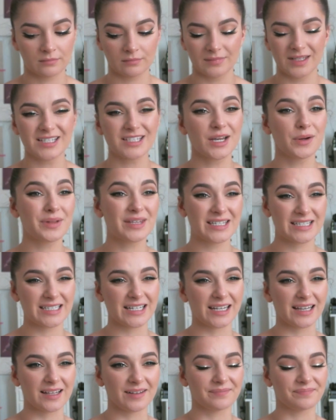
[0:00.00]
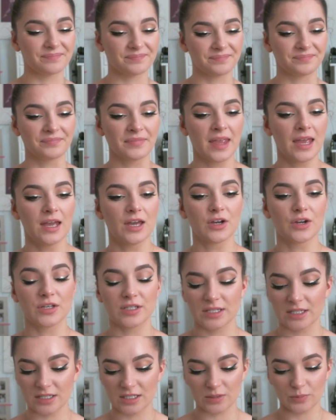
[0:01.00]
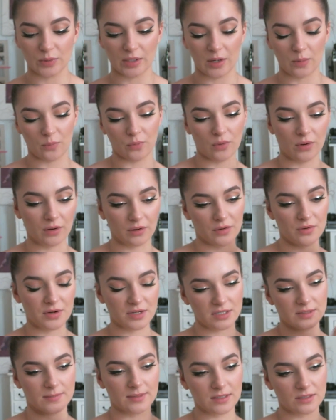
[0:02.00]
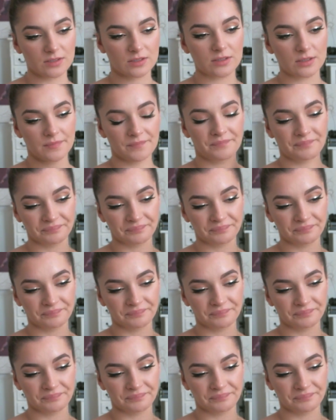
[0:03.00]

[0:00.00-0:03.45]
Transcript: let's go with Stila, because this is what I wore on Christmas.